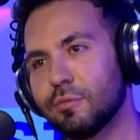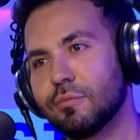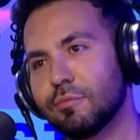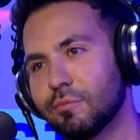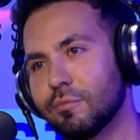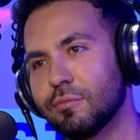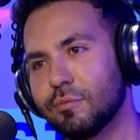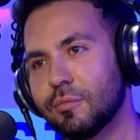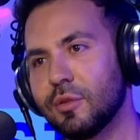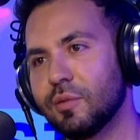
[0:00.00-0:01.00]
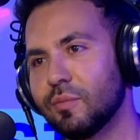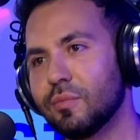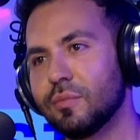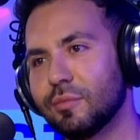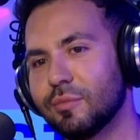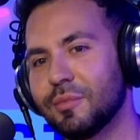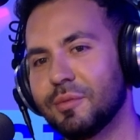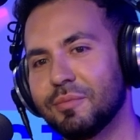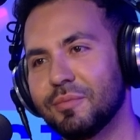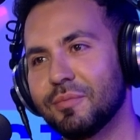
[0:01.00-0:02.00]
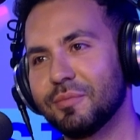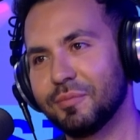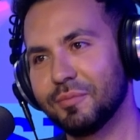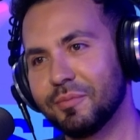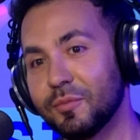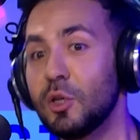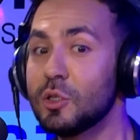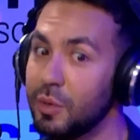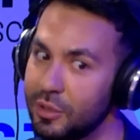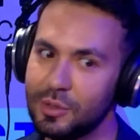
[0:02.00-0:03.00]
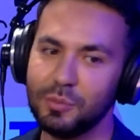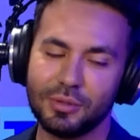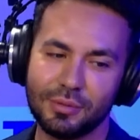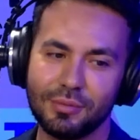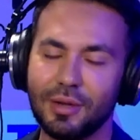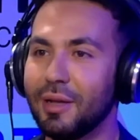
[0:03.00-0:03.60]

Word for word: Hard. It is, but it's possible. It's possible.